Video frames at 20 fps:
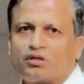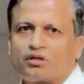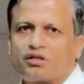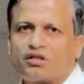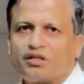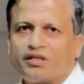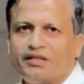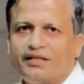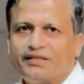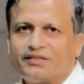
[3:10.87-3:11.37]

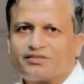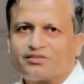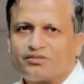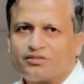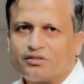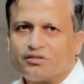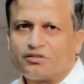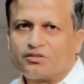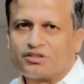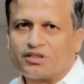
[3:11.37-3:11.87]

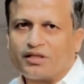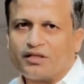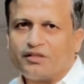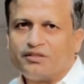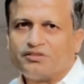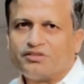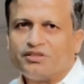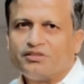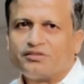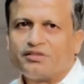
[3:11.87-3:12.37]
creates
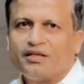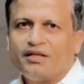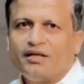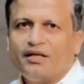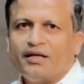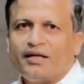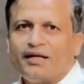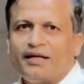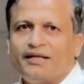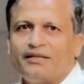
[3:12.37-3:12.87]
challenges.
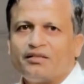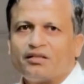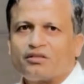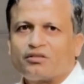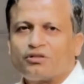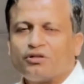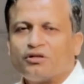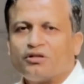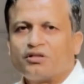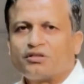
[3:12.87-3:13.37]
And the
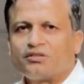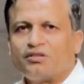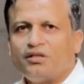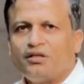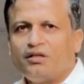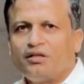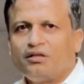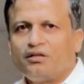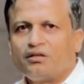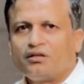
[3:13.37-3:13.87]
third
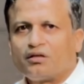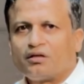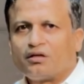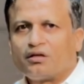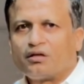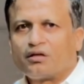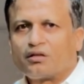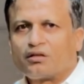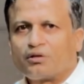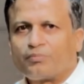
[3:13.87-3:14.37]
thing,
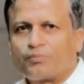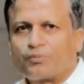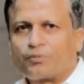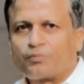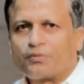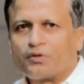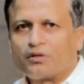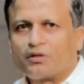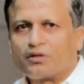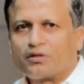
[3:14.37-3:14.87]

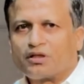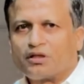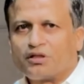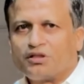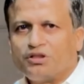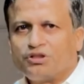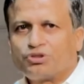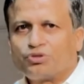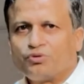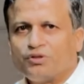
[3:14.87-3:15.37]

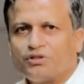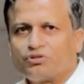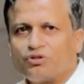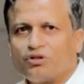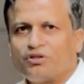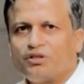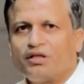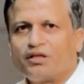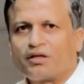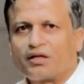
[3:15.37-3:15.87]
the issue is
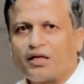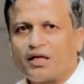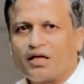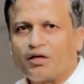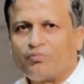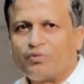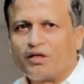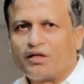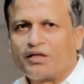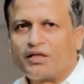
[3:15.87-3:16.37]
on the
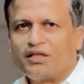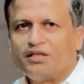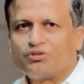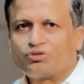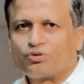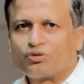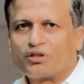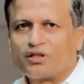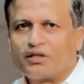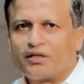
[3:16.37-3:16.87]
reliability.
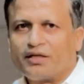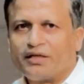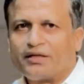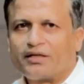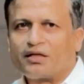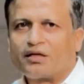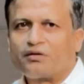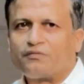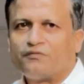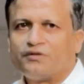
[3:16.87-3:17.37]
So the
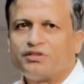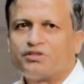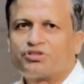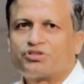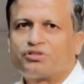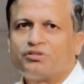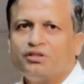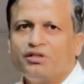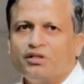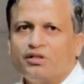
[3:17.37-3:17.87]
data
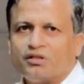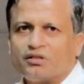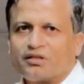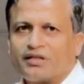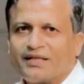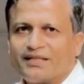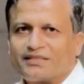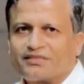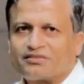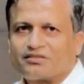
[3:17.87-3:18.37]
which
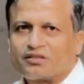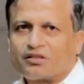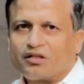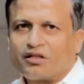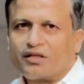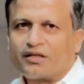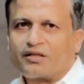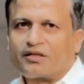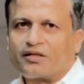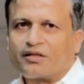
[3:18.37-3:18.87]
gets
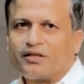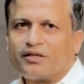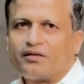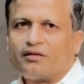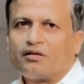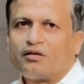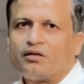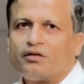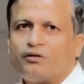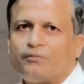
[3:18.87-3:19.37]

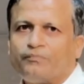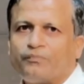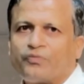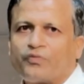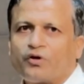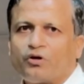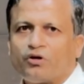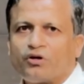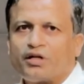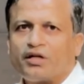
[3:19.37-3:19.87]
collected
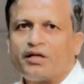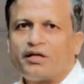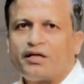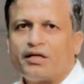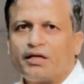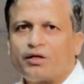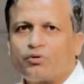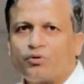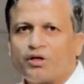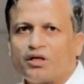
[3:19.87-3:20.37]
on a
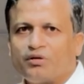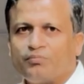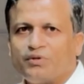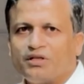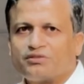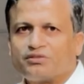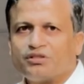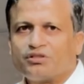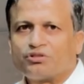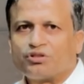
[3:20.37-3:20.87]
day-to-day
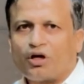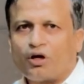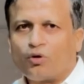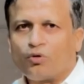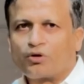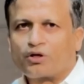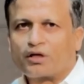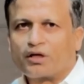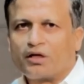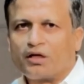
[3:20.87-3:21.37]
basis,
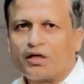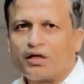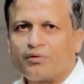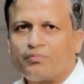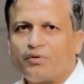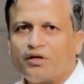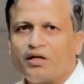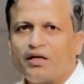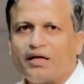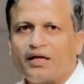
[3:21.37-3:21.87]
how
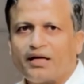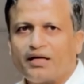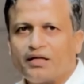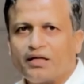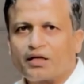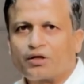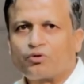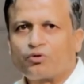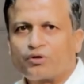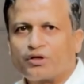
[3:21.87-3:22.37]
reliable
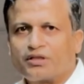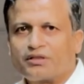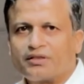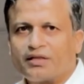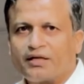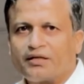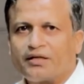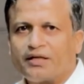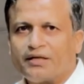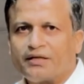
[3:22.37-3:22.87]
and accurate
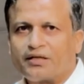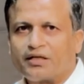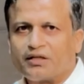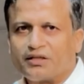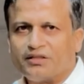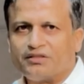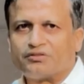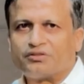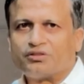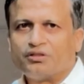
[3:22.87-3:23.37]
that data
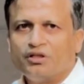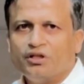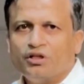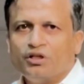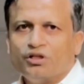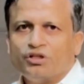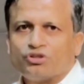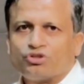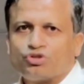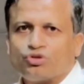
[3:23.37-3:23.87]
is.
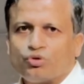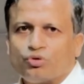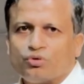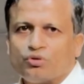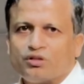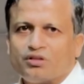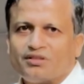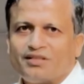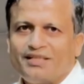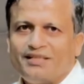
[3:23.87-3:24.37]

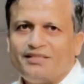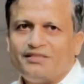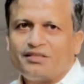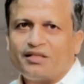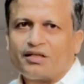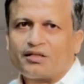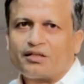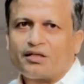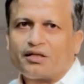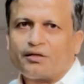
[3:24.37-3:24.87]
So these
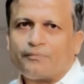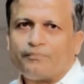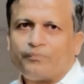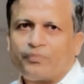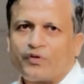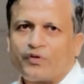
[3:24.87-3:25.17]
are the